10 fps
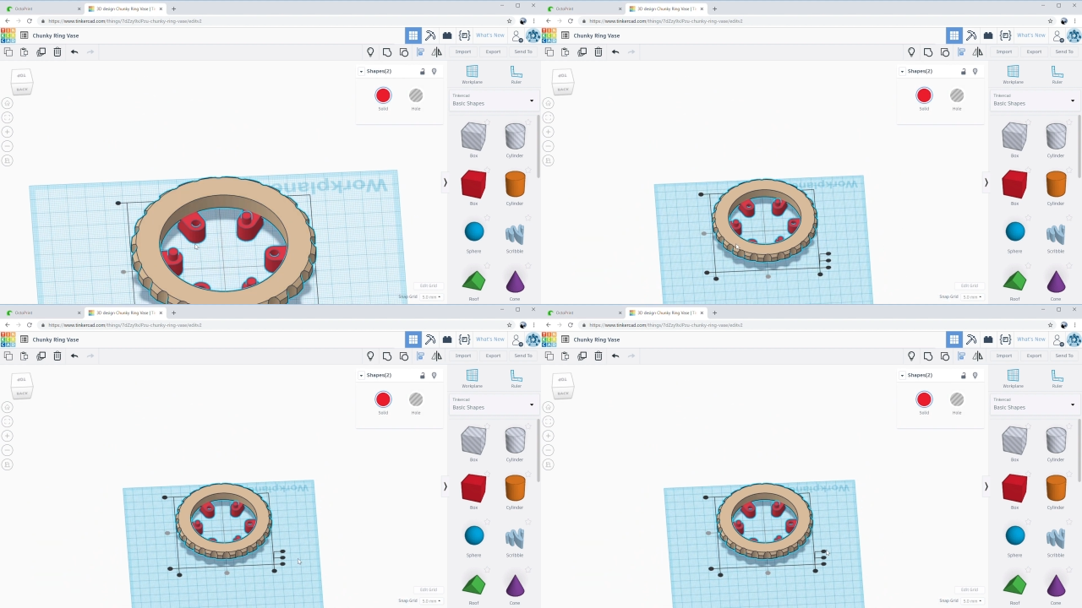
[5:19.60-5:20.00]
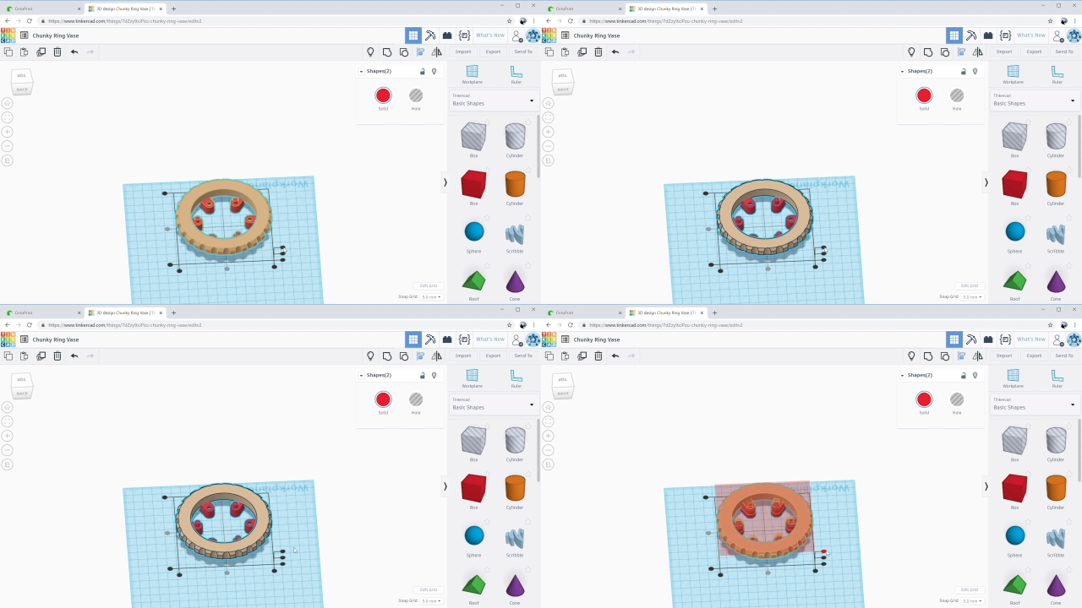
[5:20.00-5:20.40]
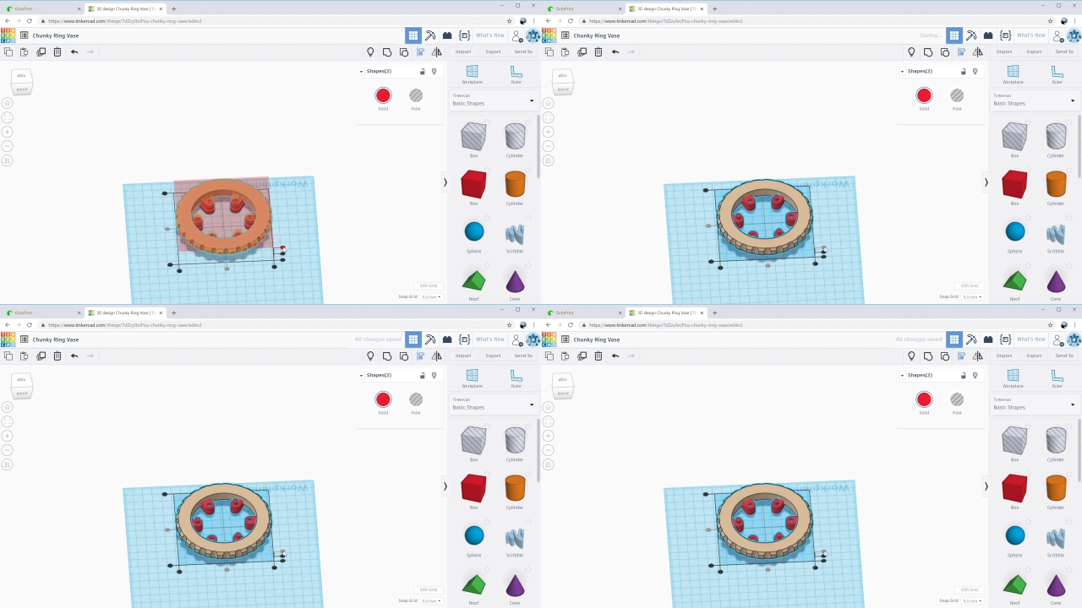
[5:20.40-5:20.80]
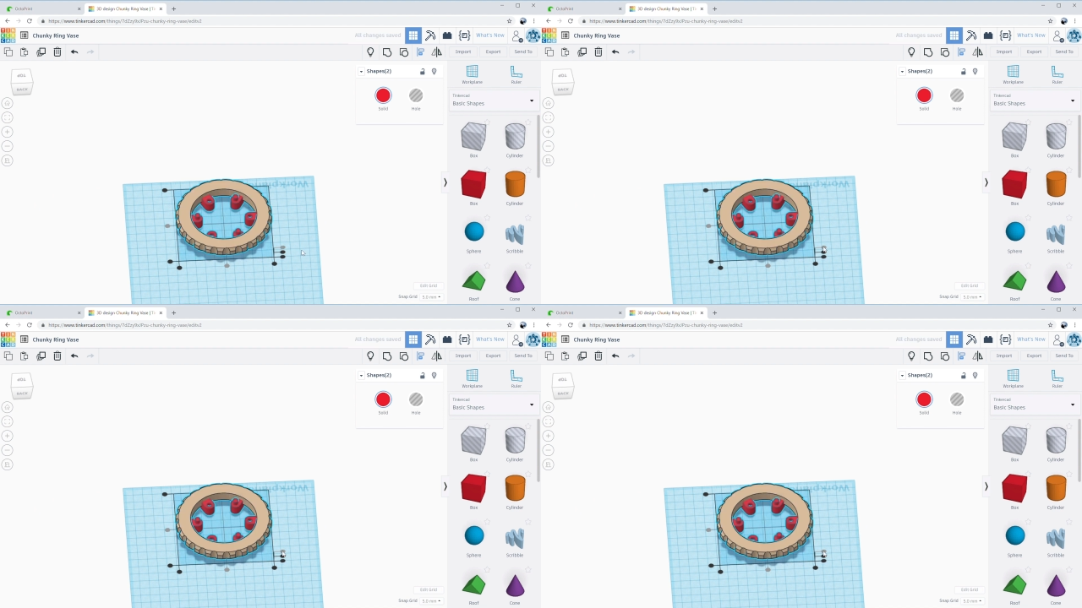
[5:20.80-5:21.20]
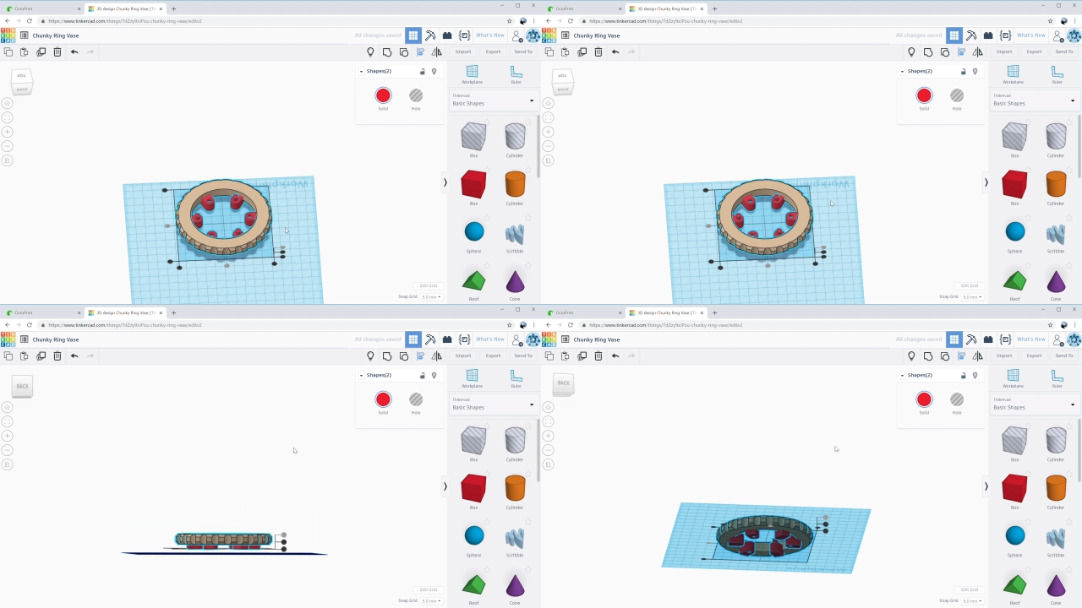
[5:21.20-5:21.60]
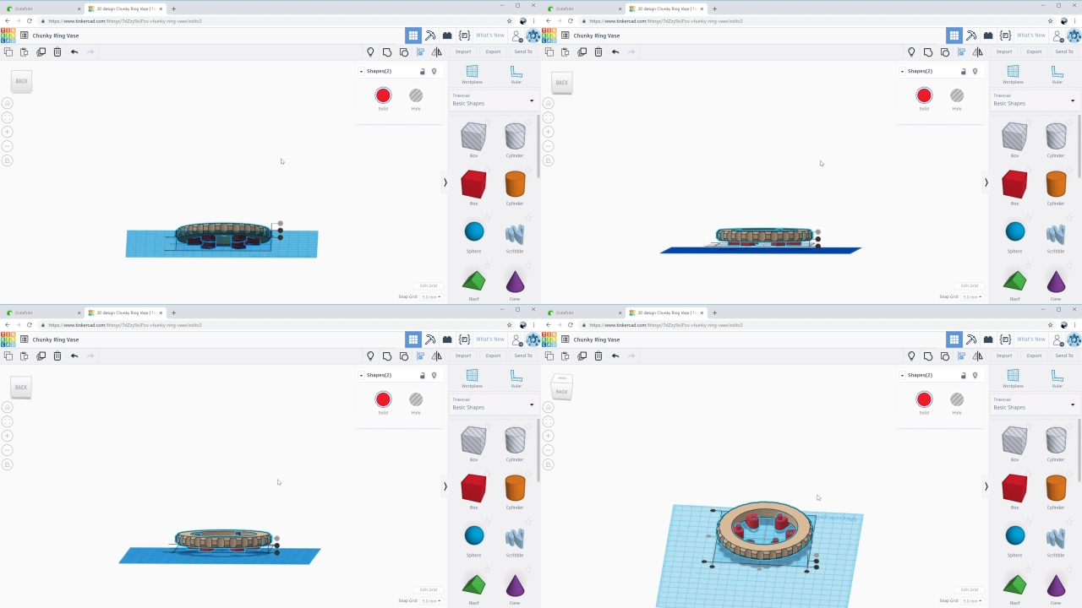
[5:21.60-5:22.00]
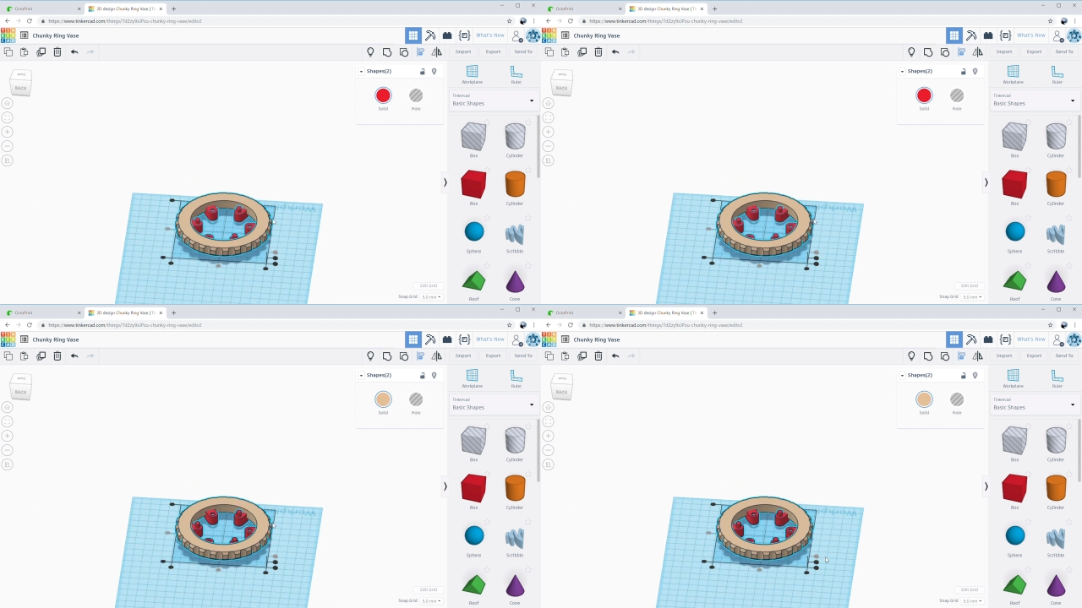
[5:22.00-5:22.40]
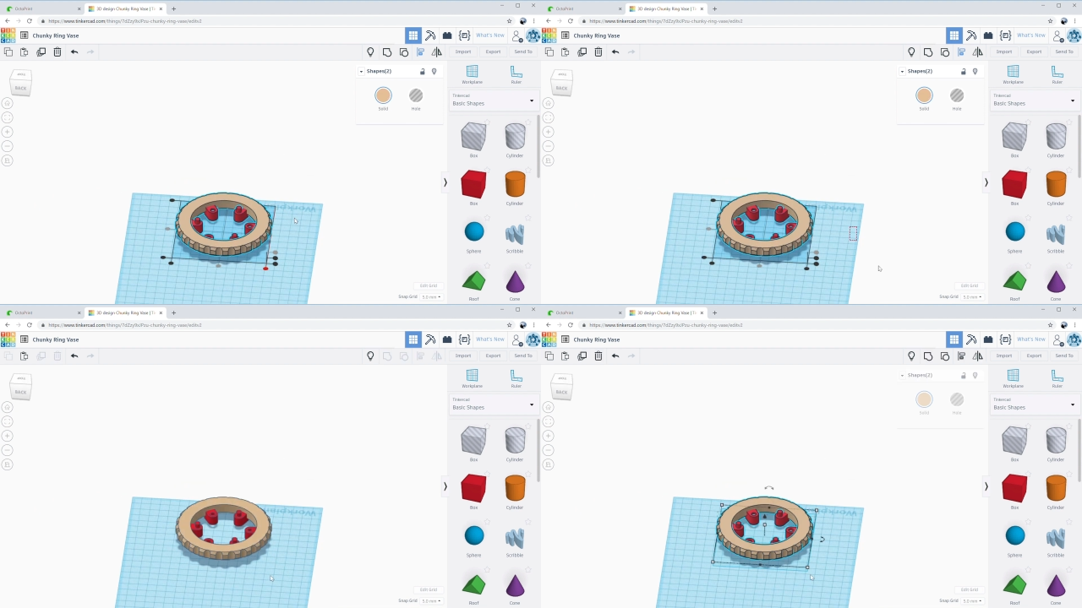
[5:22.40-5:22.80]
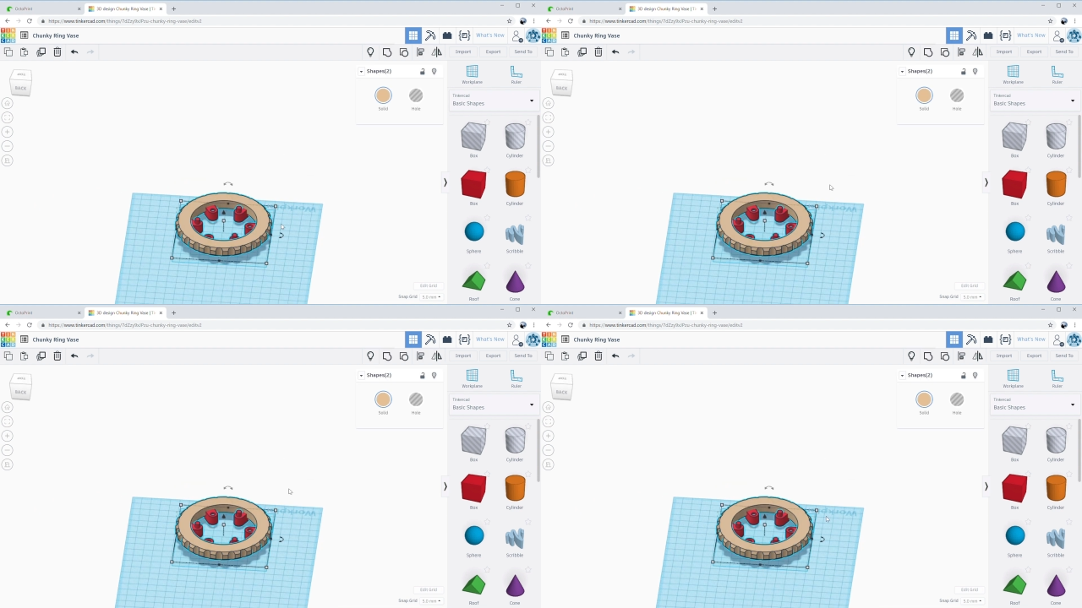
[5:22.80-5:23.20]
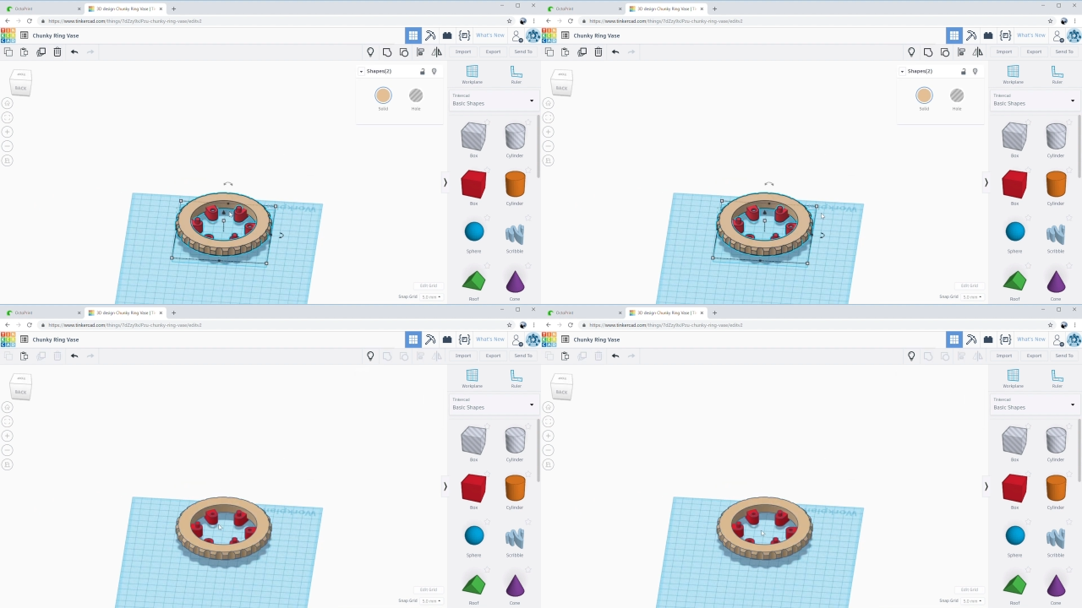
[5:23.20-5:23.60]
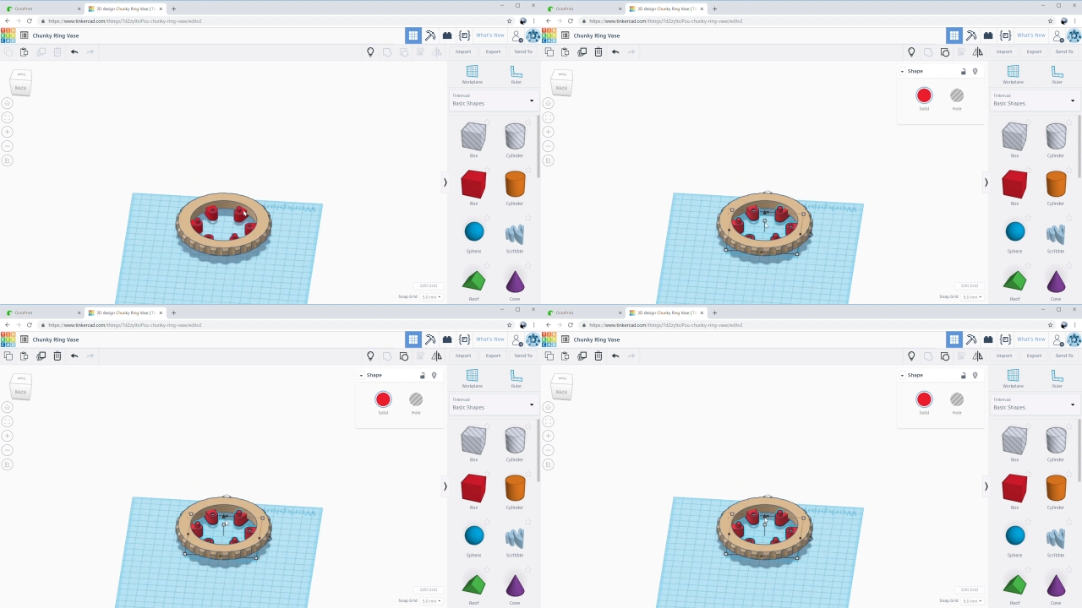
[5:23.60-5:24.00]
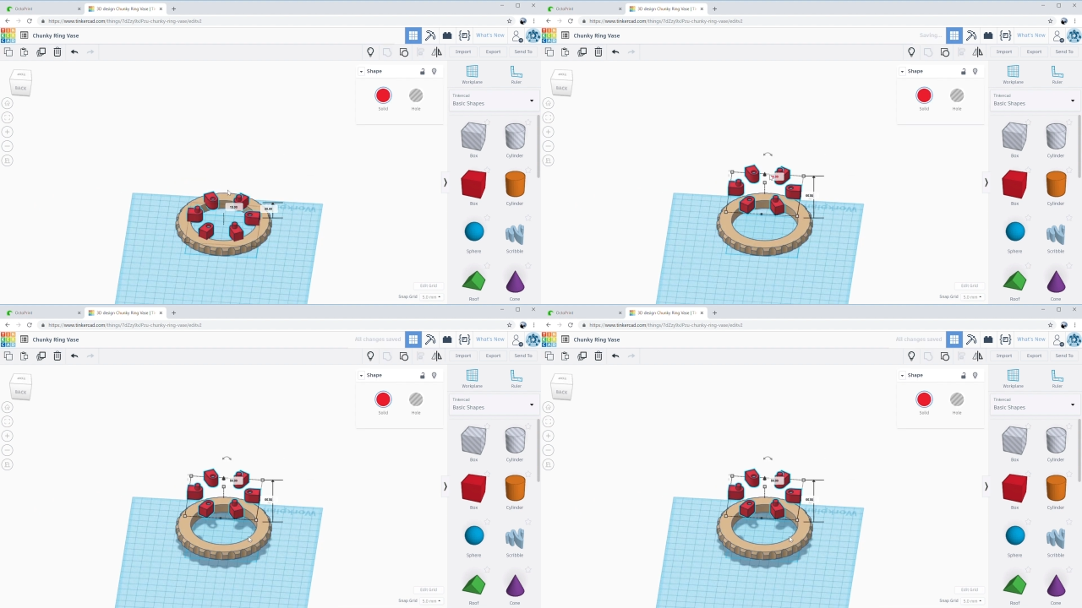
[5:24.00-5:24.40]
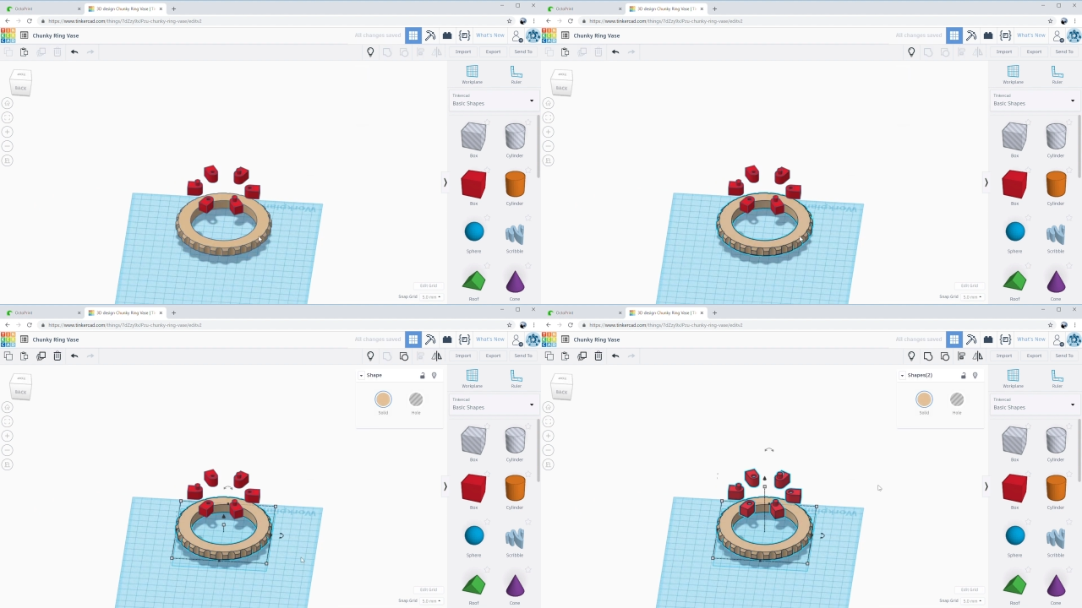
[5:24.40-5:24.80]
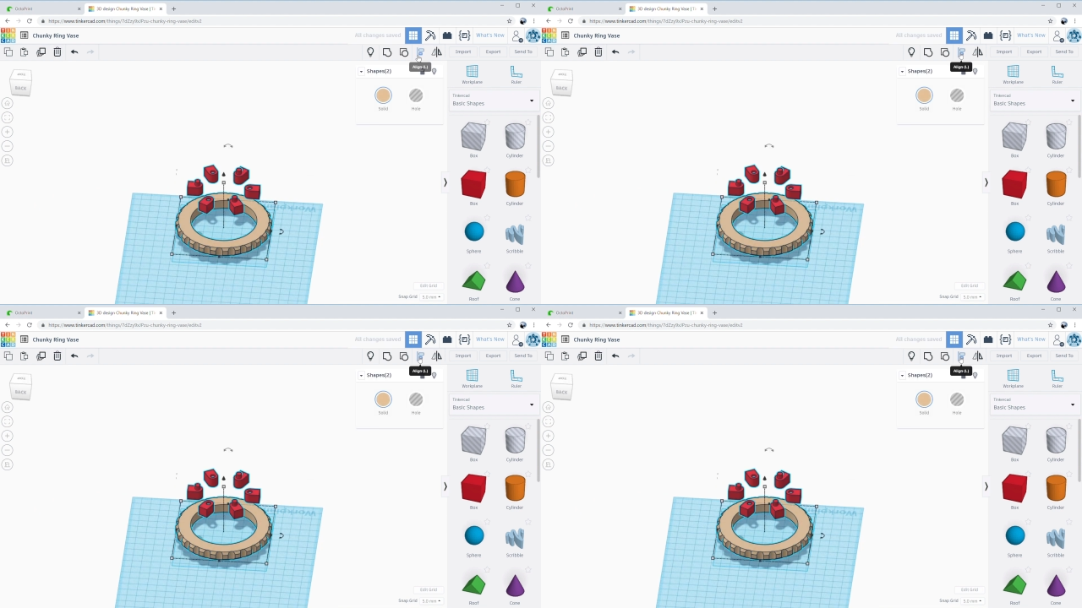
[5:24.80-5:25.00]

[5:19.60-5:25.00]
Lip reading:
(no speaker visible)